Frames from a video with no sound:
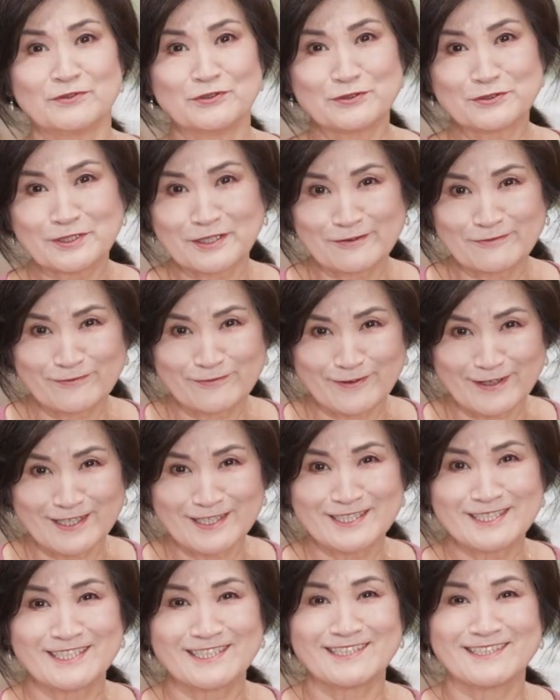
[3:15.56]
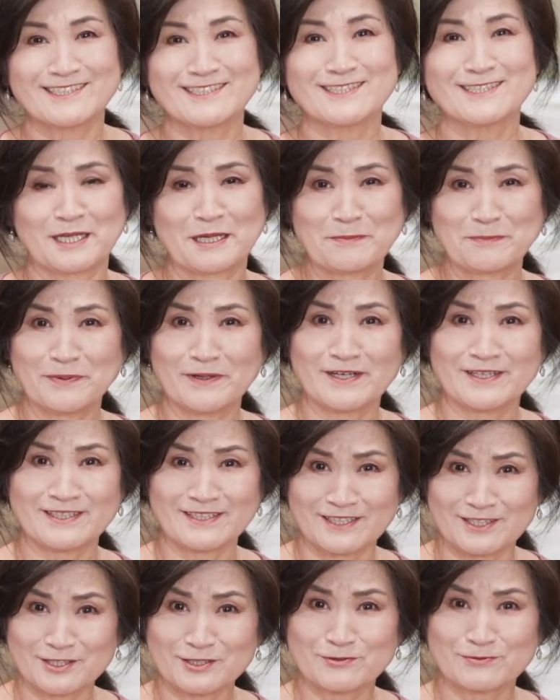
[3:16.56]
you can find it,
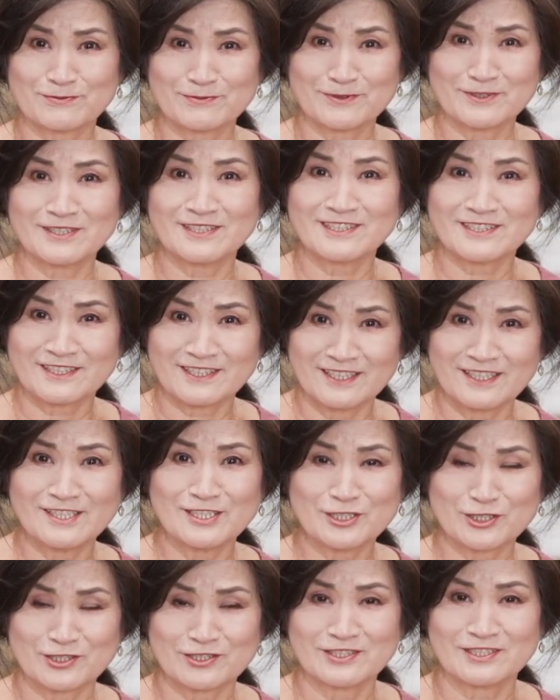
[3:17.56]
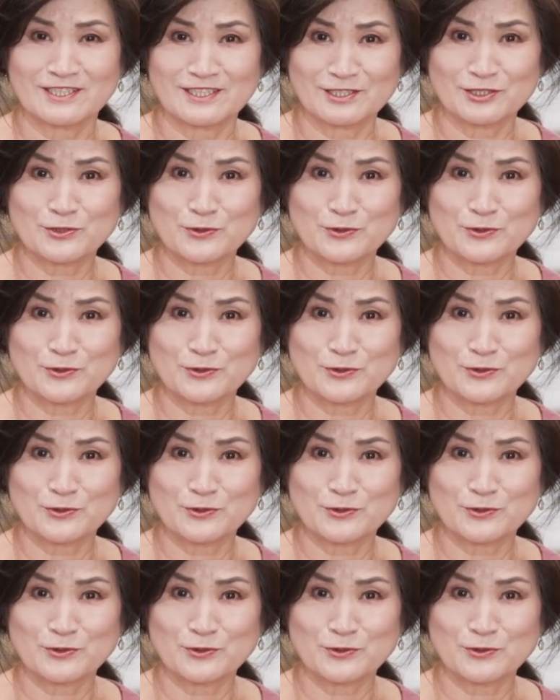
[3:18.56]
tteokguk is really delicious in